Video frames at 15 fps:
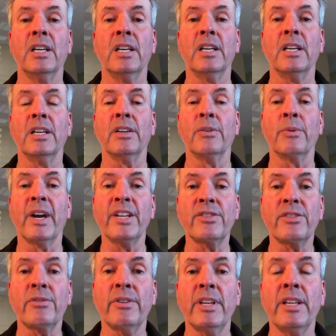ride
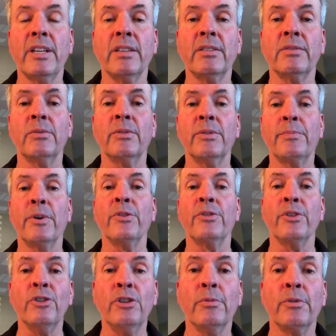screening with
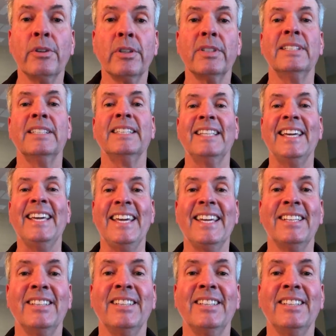both Uber and